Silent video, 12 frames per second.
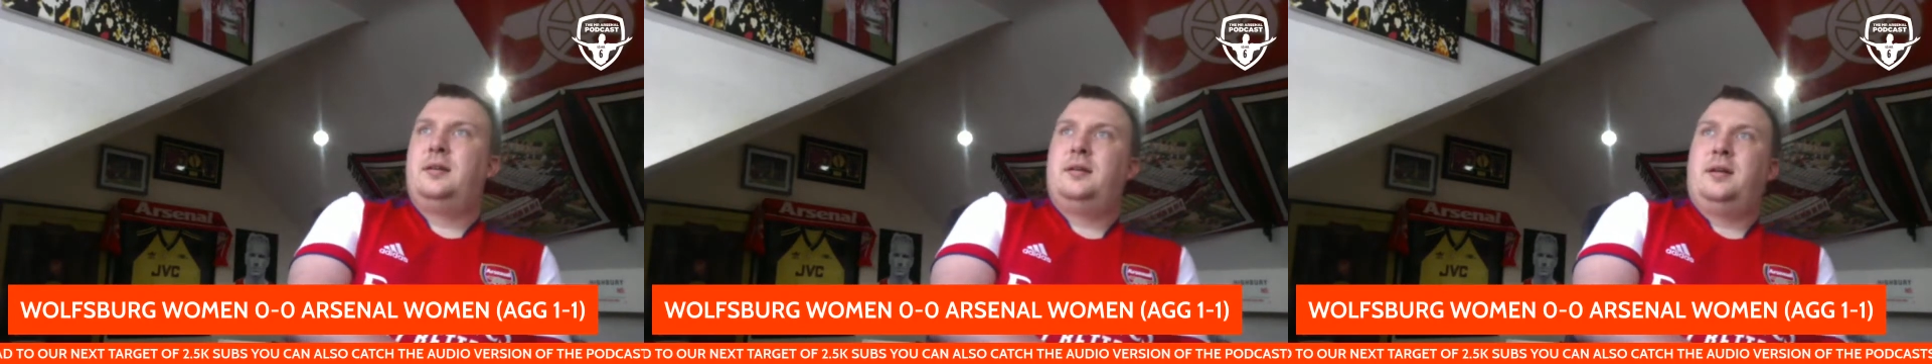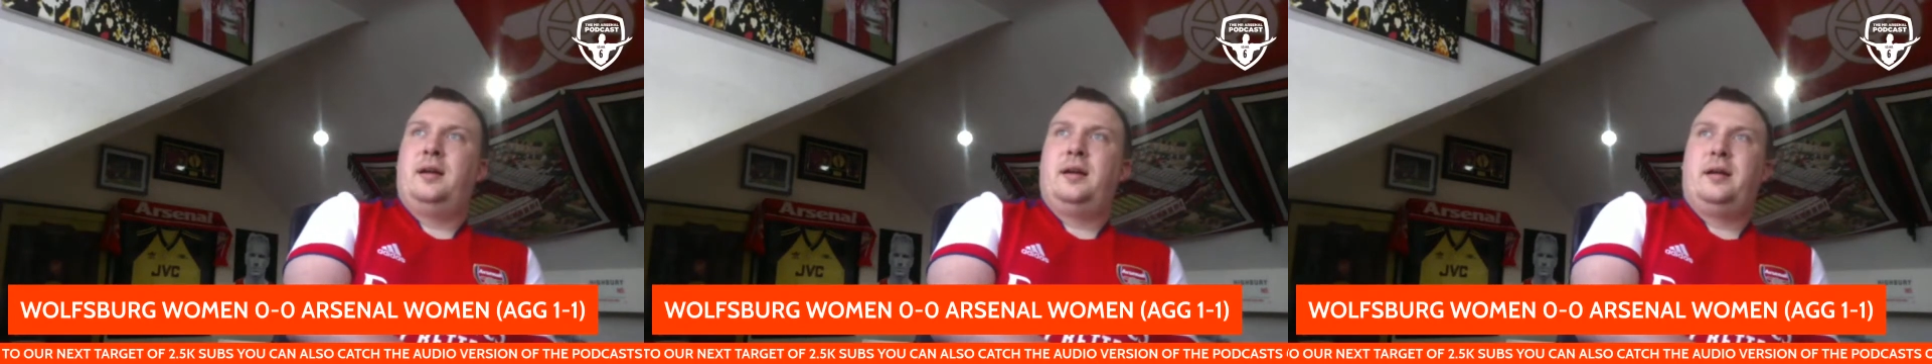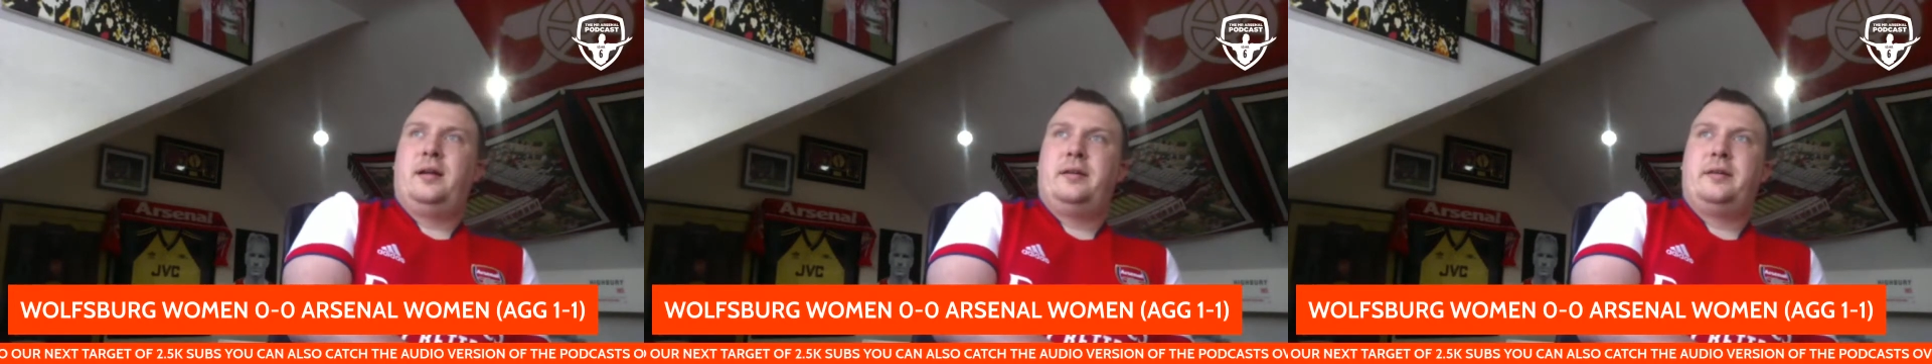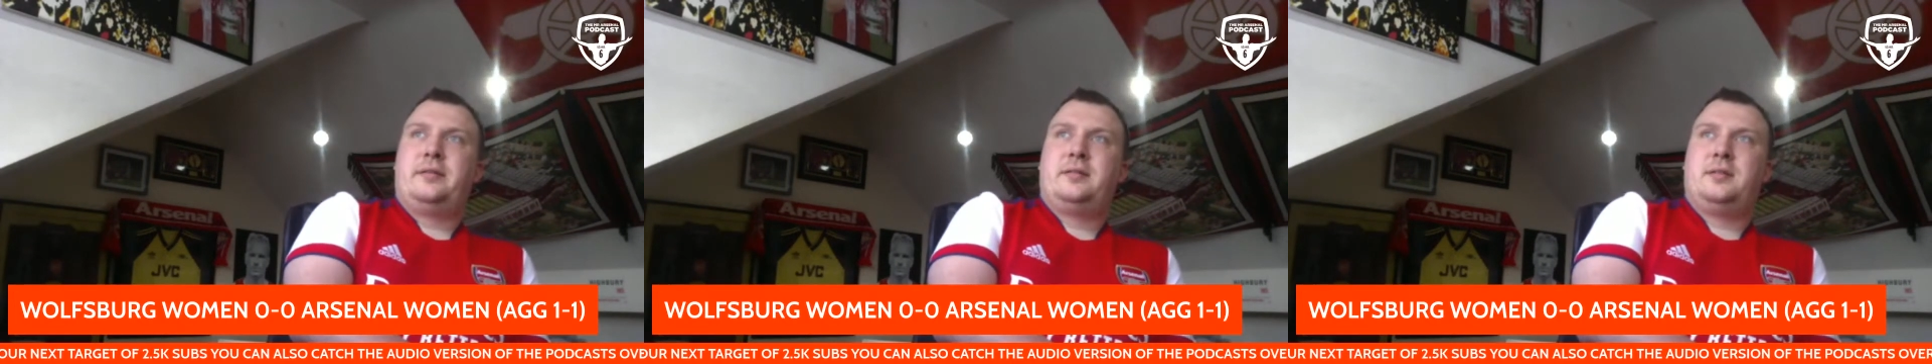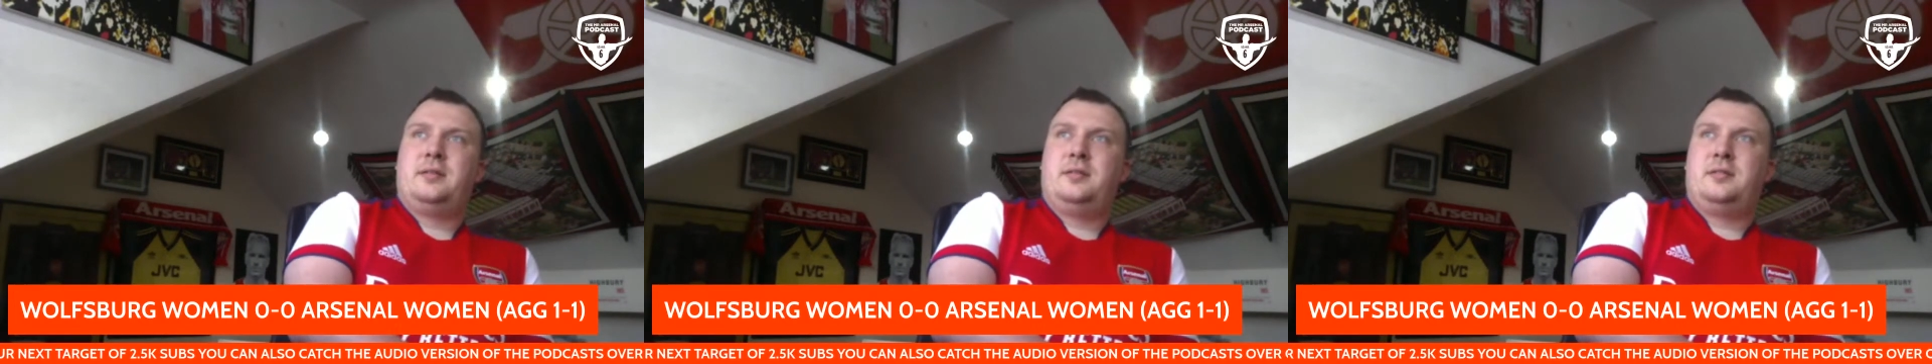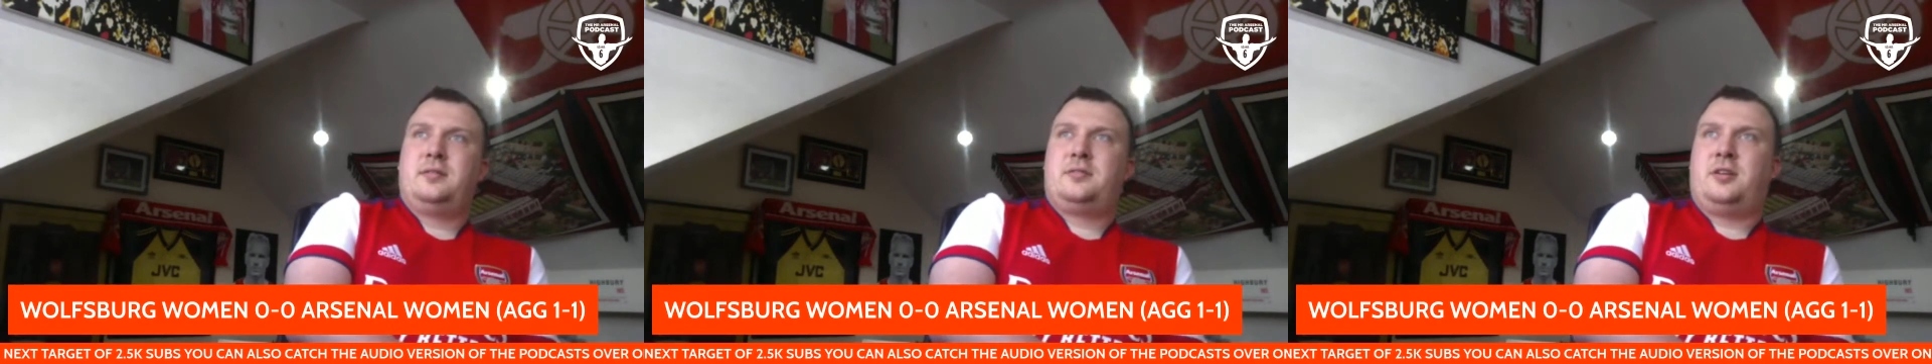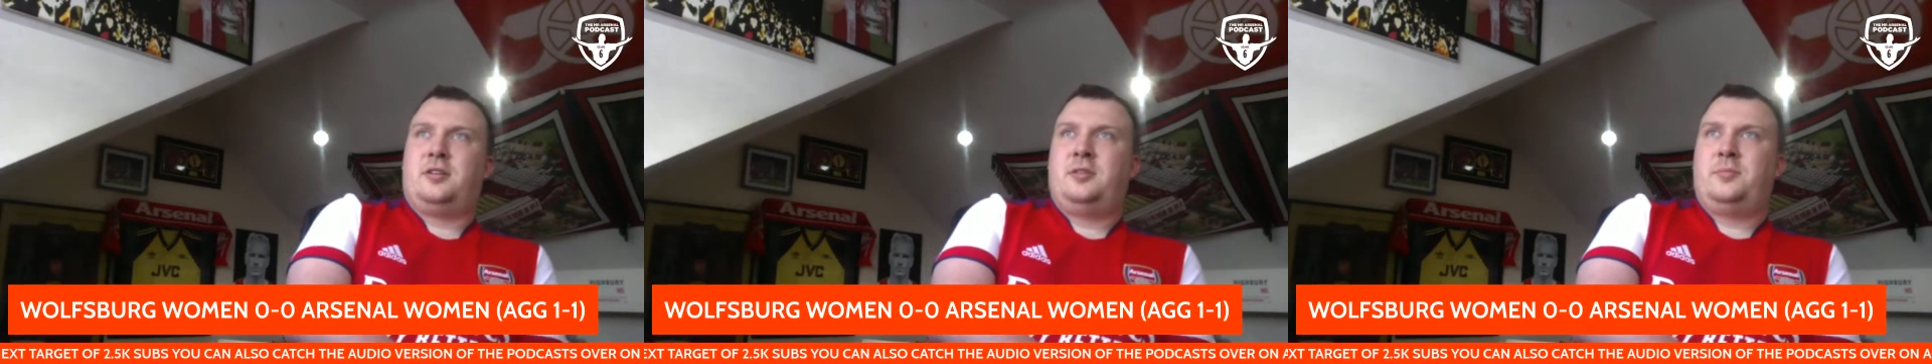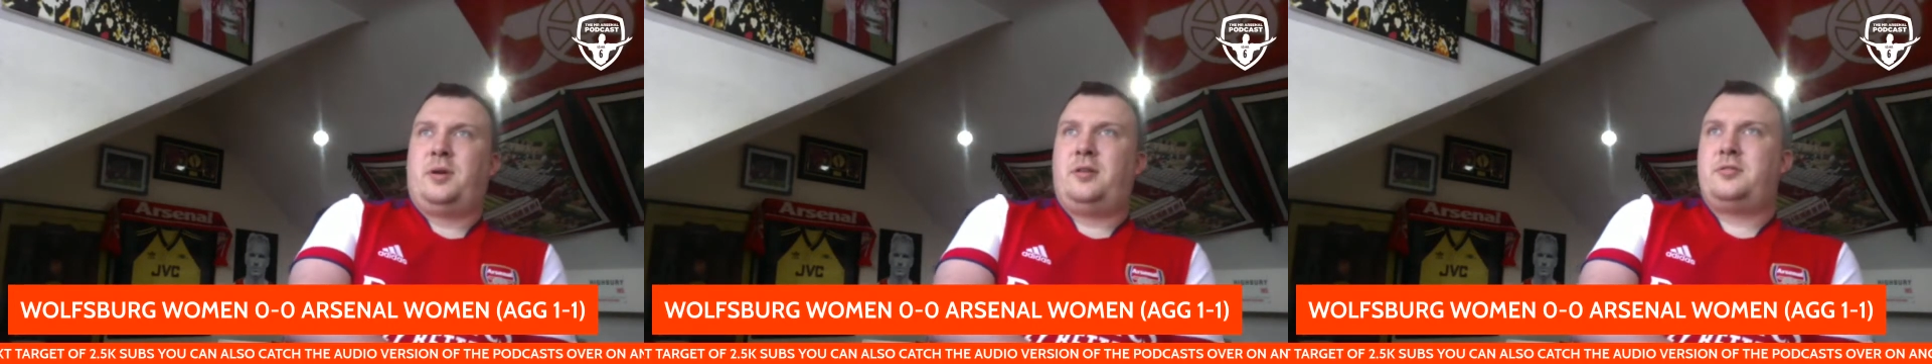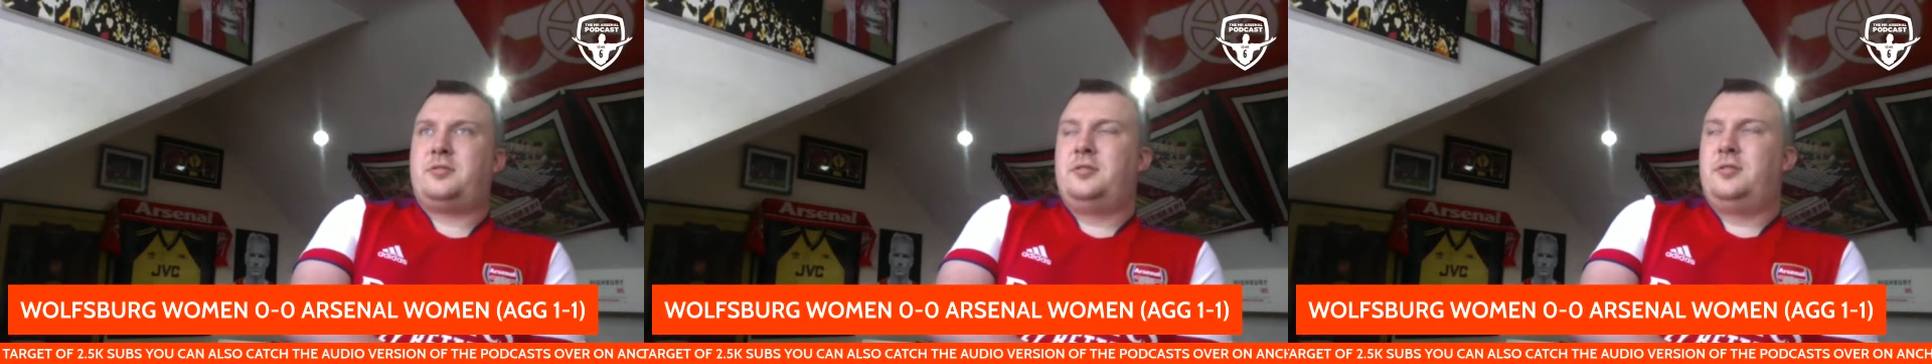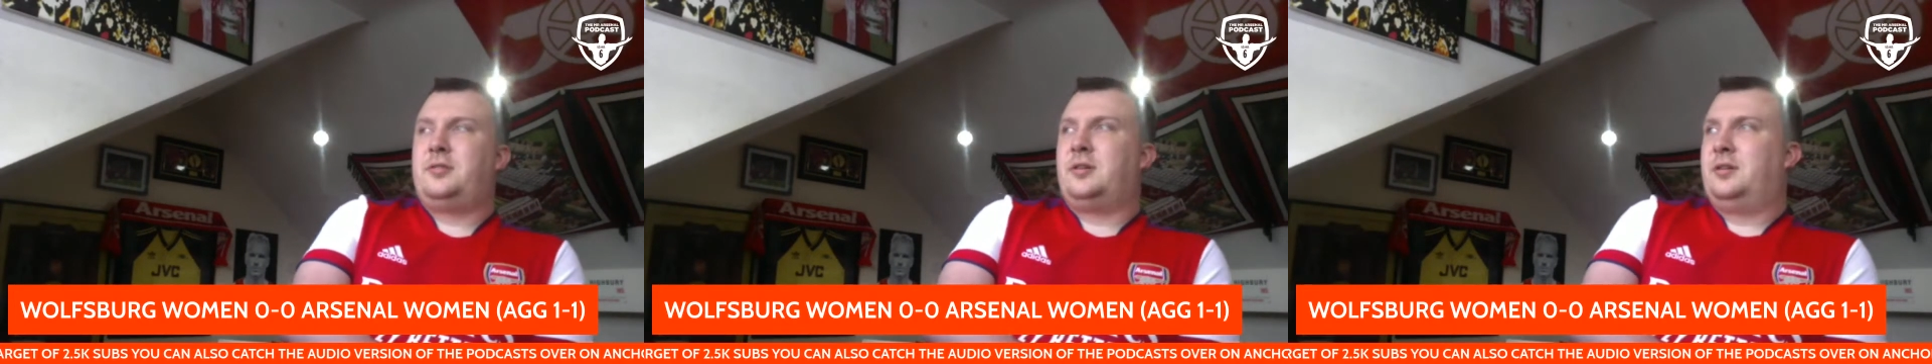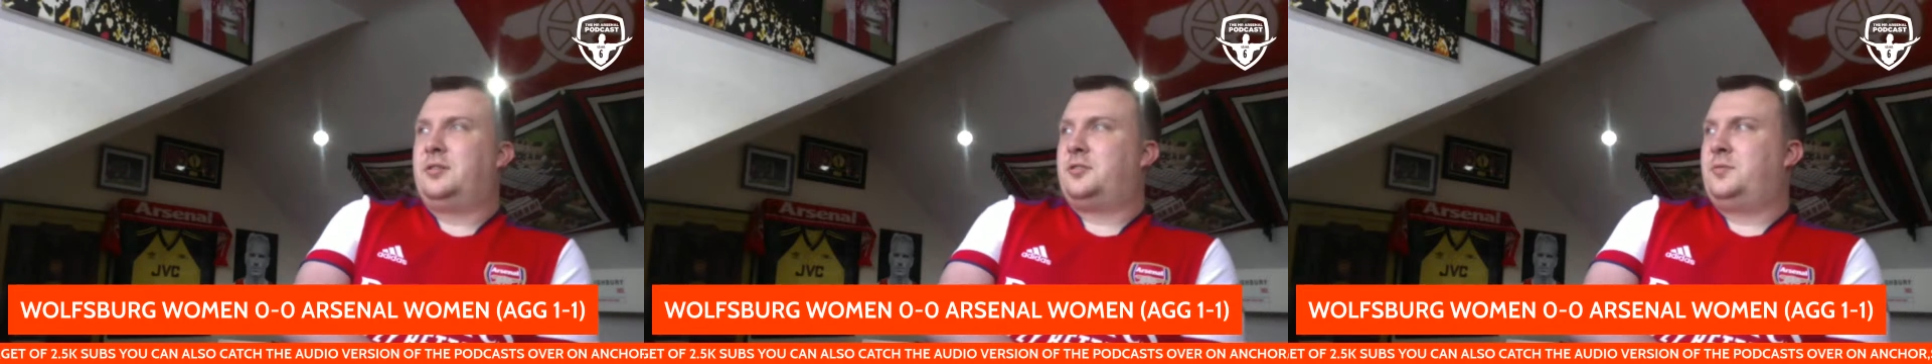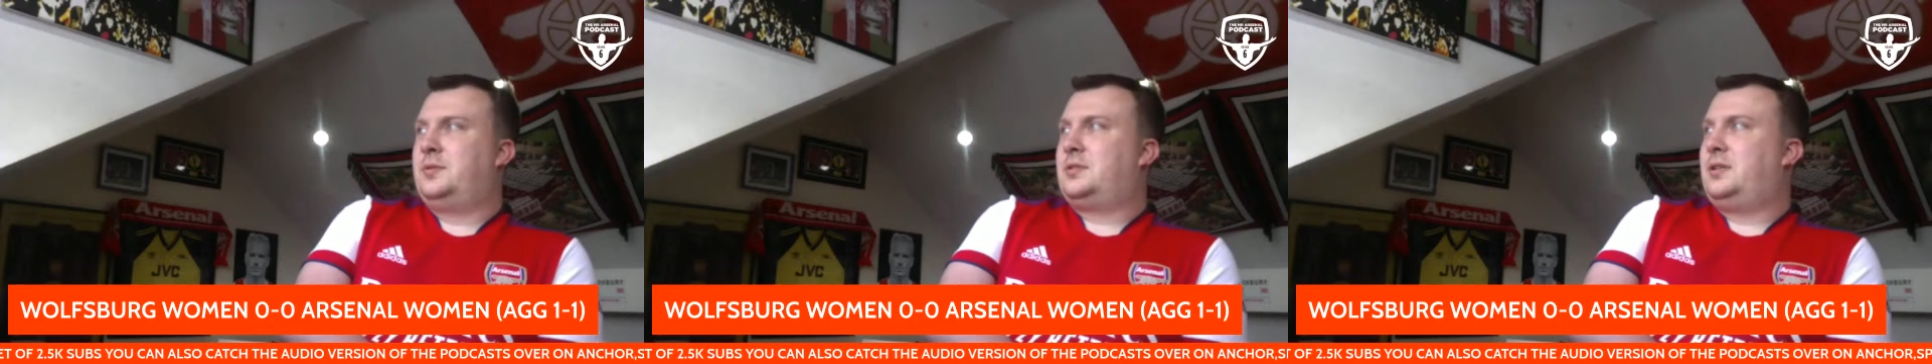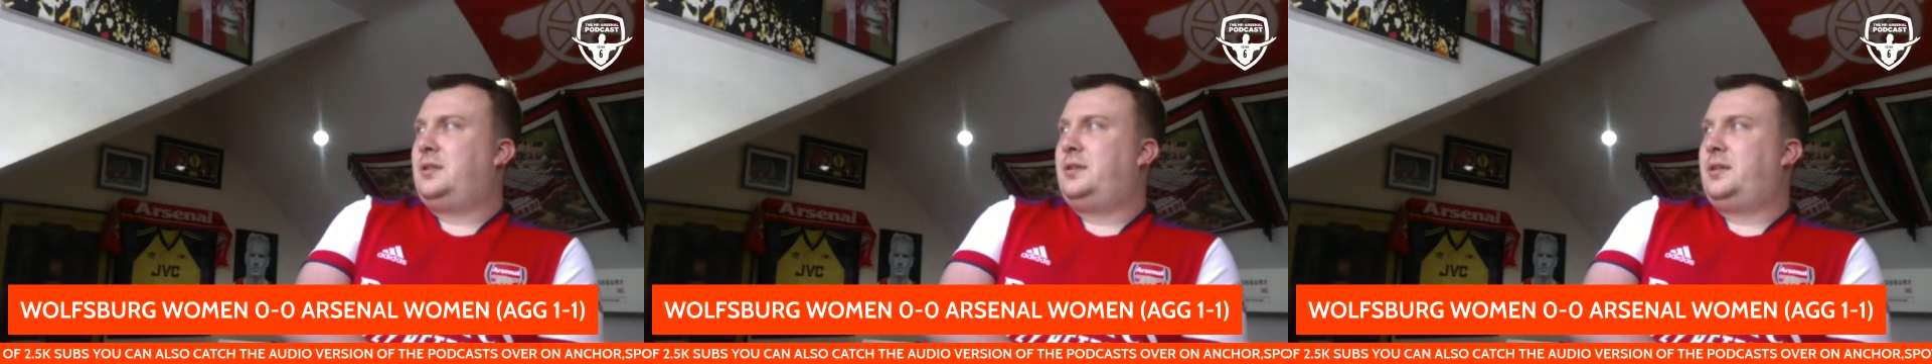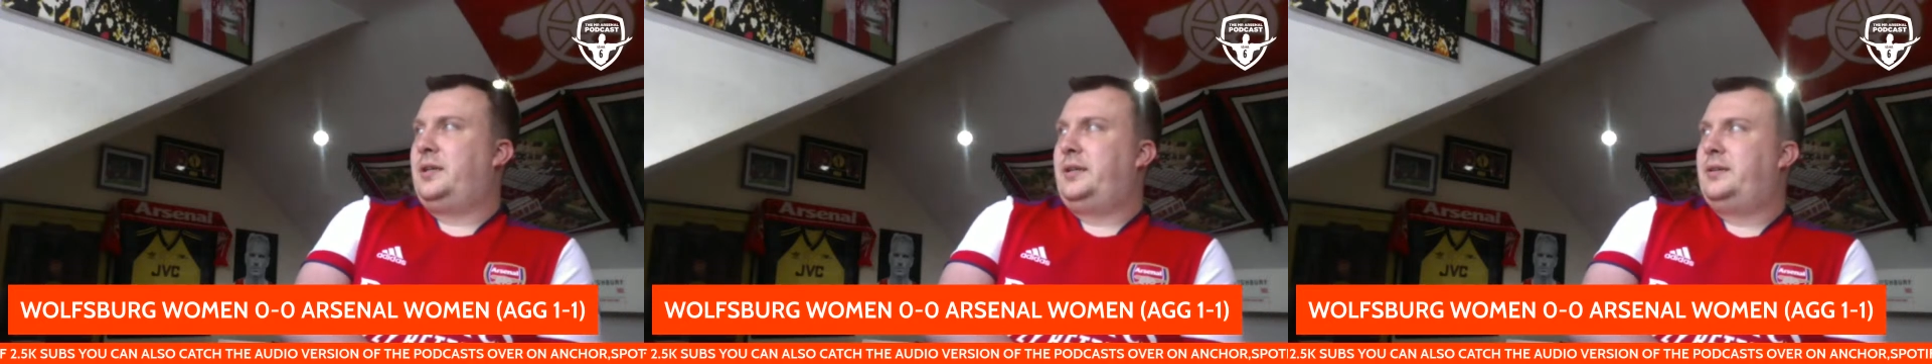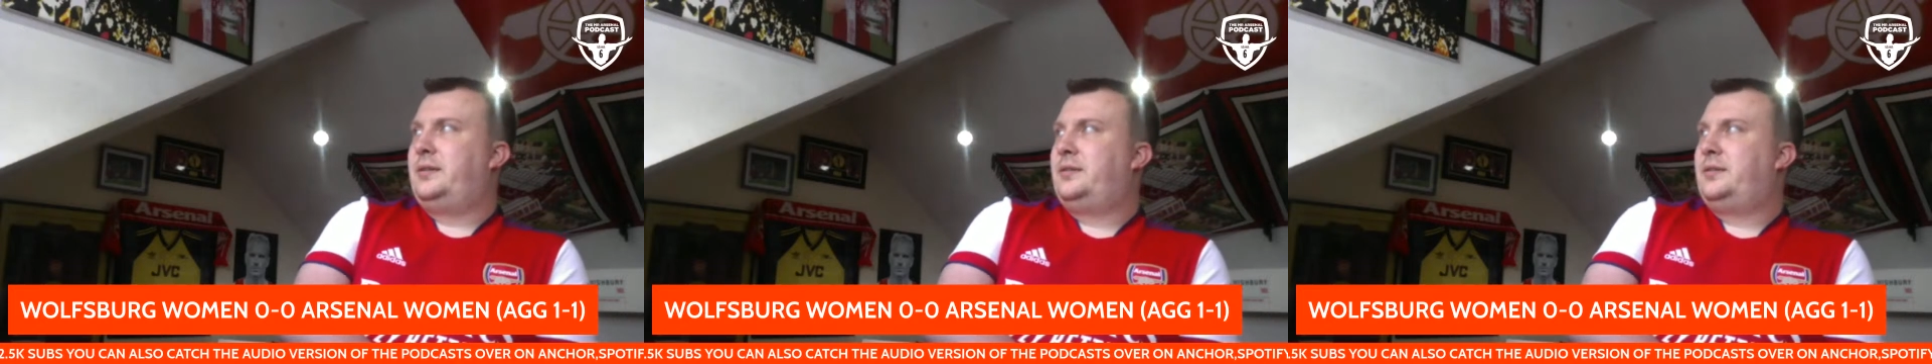And Tottenham host Newcastle on Sunday.